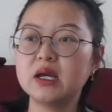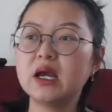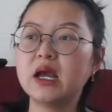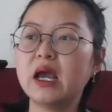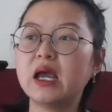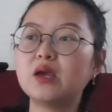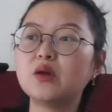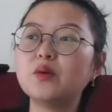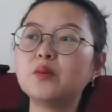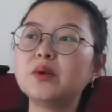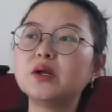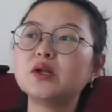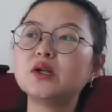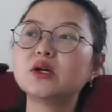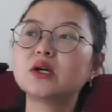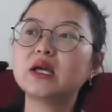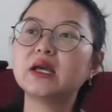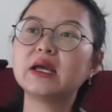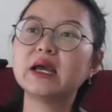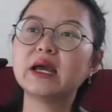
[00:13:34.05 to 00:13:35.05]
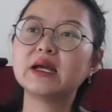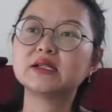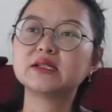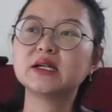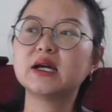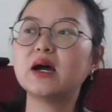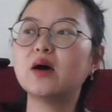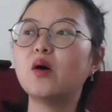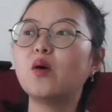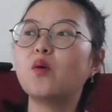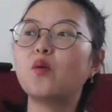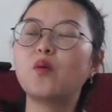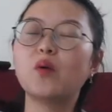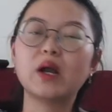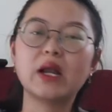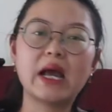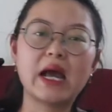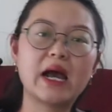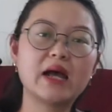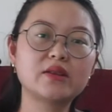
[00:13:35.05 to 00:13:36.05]
and you'll be looking at
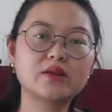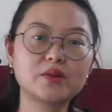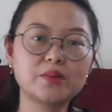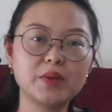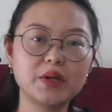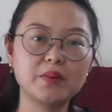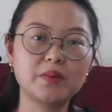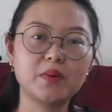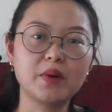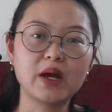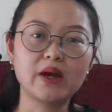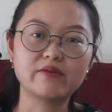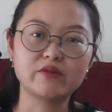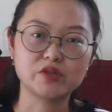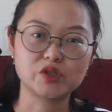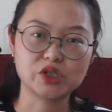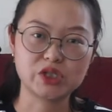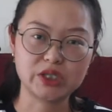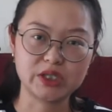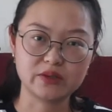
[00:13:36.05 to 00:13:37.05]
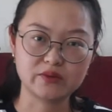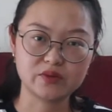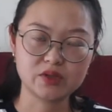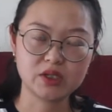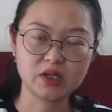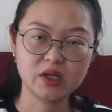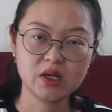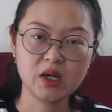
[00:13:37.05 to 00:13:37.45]
what other people have achieved,